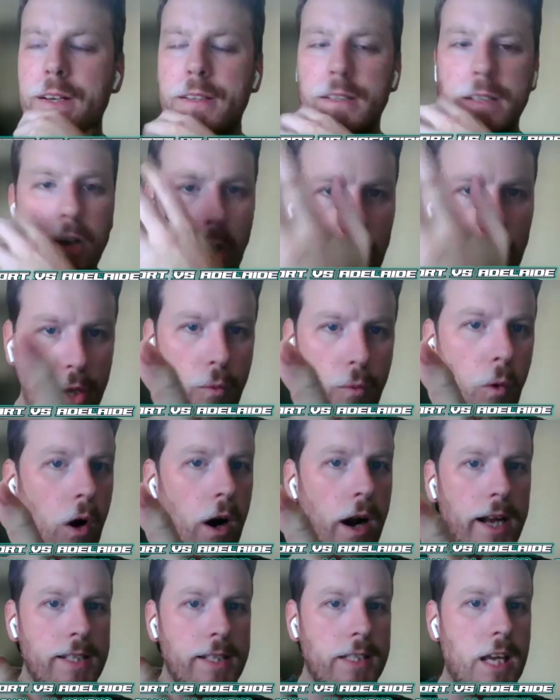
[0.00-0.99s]
Ollie
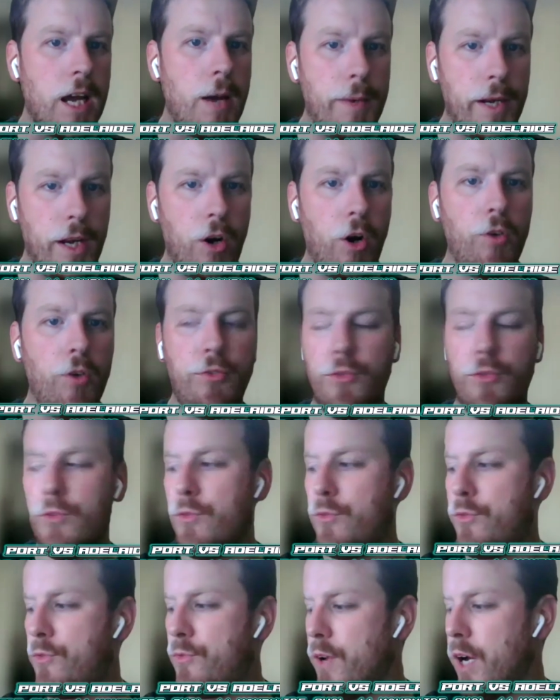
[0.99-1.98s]
Wines coming off of
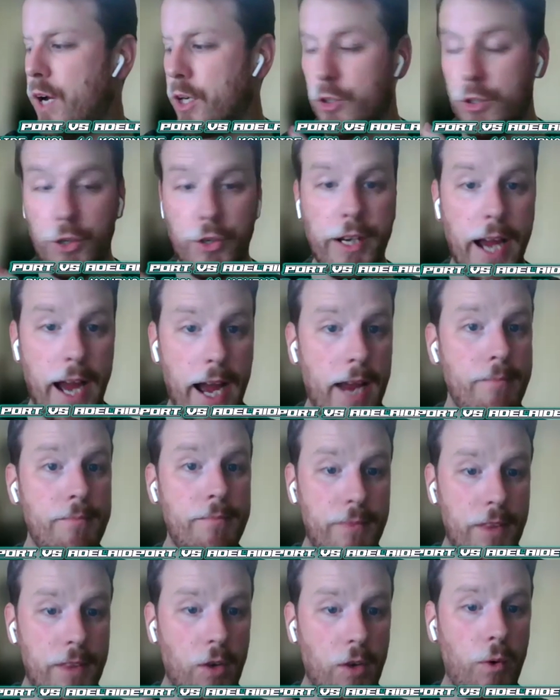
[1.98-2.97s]
a good game
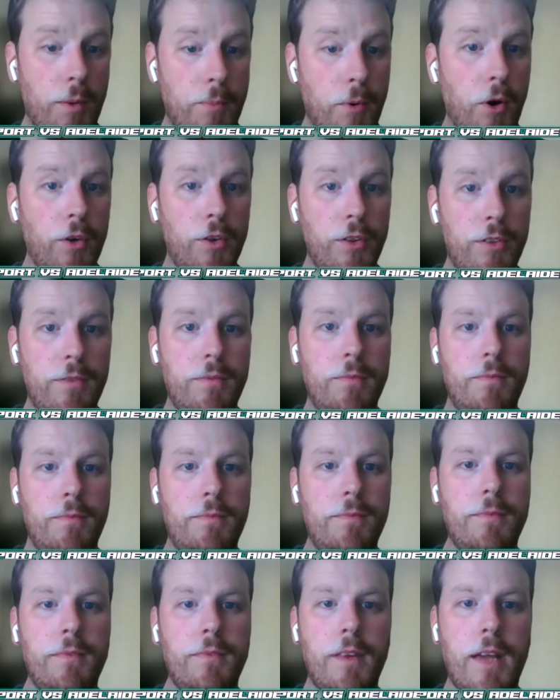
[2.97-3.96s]
that we both
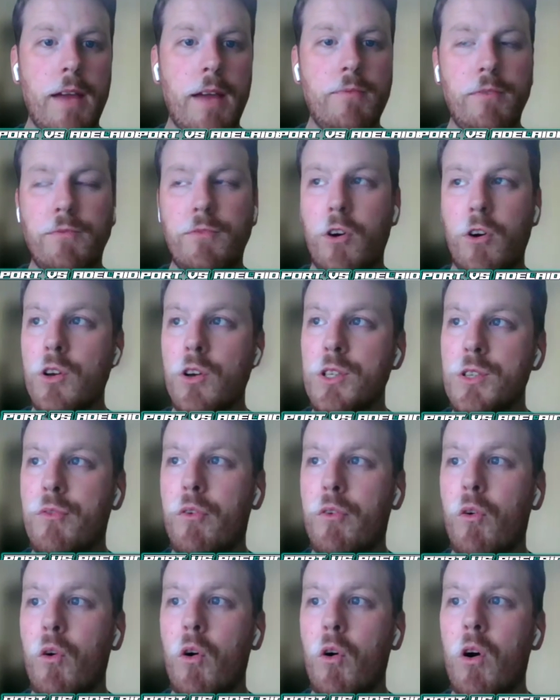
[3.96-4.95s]
gave him votes
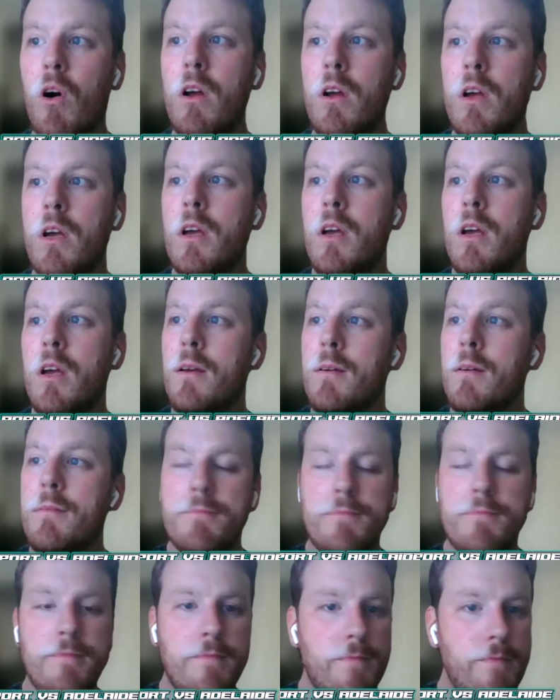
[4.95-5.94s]
for.
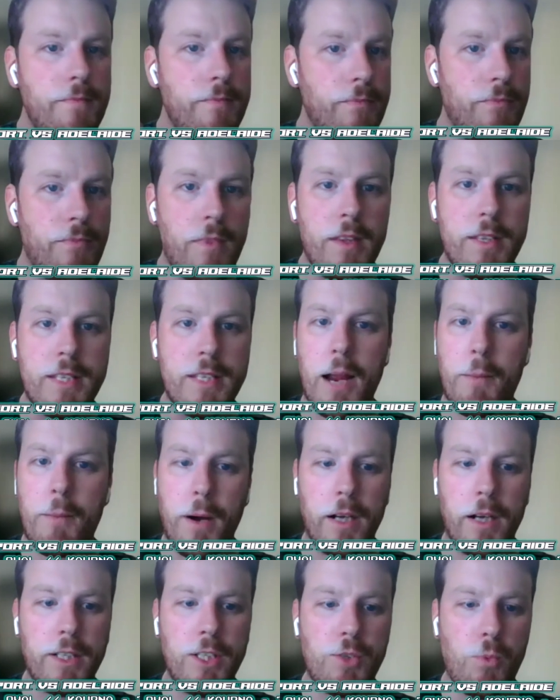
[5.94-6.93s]
Zach
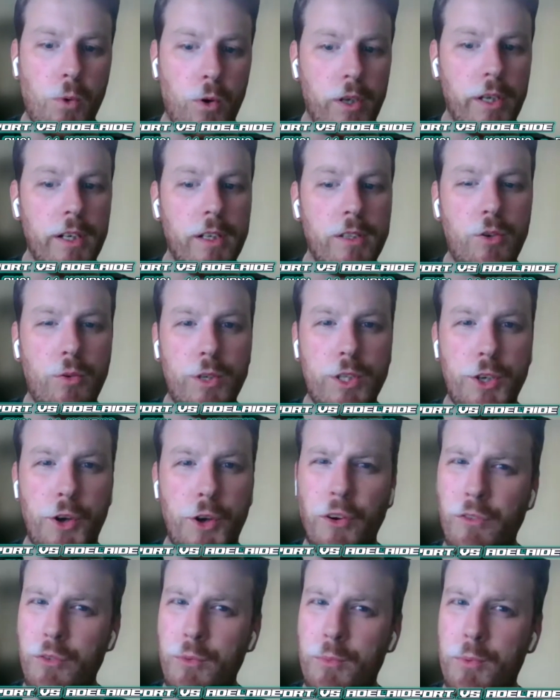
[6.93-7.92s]
Butters wanting to
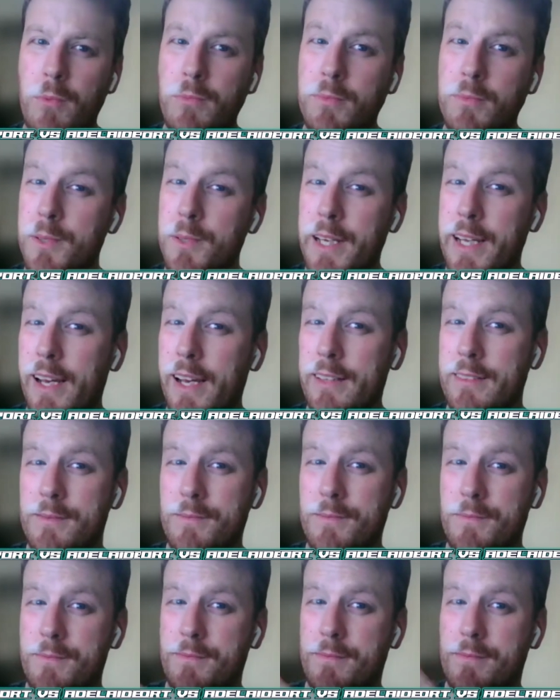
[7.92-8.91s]
atone for probably a
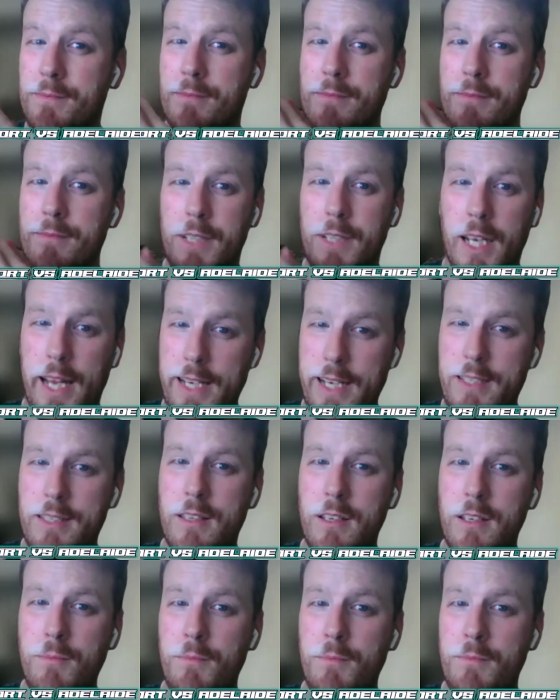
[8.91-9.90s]
less
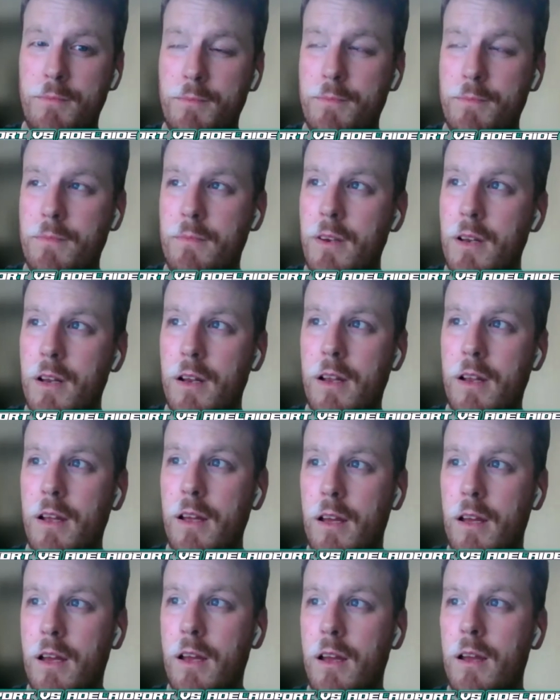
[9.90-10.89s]
than
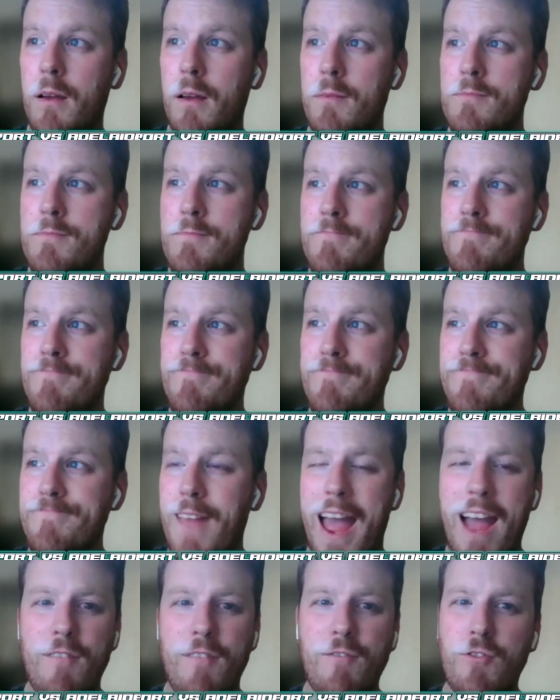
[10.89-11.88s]
um,
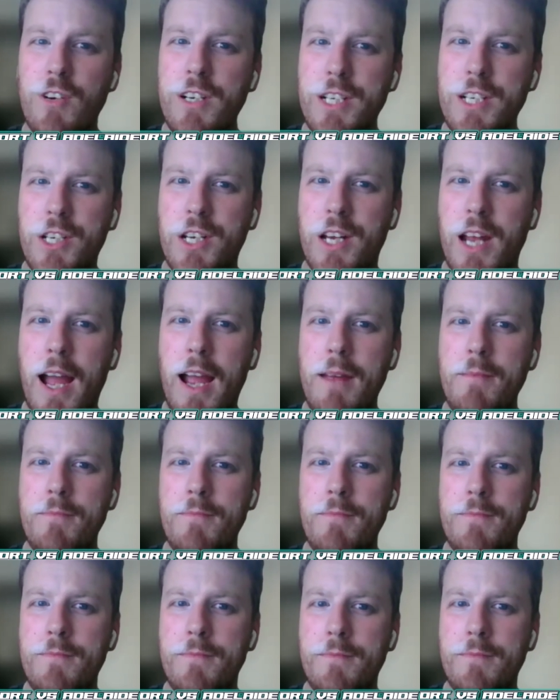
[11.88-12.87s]
average game
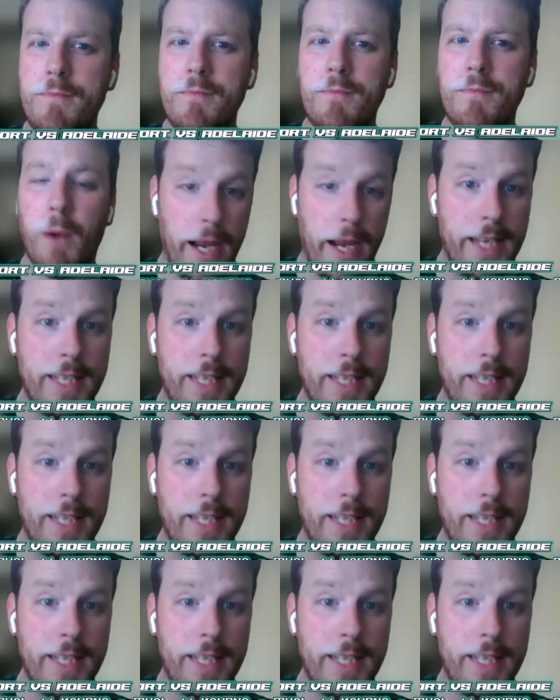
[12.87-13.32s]
by his